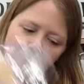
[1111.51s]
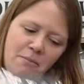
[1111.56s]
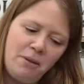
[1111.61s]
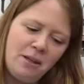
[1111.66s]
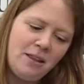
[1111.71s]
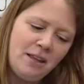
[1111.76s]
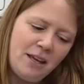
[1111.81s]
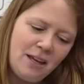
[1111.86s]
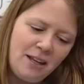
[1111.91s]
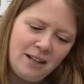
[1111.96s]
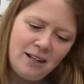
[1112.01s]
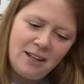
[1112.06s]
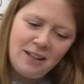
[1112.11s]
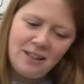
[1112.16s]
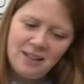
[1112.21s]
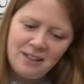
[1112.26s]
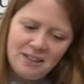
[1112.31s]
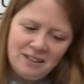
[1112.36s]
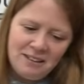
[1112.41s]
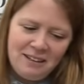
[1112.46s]
But then
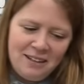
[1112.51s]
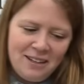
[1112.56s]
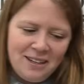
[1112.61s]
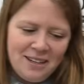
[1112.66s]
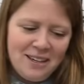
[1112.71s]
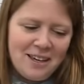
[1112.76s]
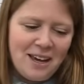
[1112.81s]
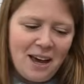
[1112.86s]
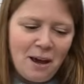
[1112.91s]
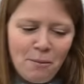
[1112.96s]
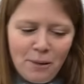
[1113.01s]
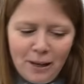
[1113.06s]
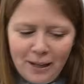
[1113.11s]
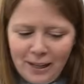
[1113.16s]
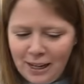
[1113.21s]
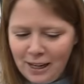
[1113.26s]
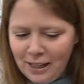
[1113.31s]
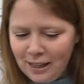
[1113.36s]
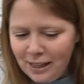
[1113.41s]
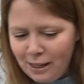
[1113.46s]
I'm like
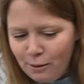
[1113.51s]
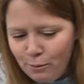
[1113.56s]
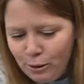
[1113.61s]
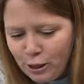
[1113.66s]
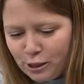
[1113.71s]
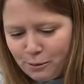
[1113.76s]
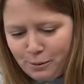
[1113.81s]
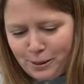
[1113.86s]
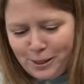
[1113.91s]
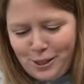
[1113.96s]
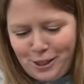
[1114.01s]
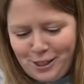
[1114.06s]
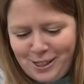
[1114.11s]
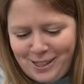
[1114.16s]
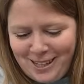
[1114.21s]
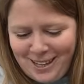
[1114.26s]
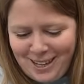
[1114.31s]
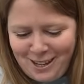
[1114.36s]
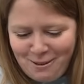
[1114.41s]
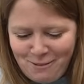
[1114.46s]
getting the heebie-jeebies just
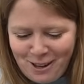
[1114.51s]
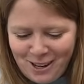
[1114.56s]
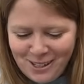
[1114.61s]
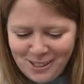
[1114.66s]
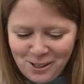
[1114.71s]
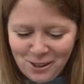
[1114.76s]
thinking about it.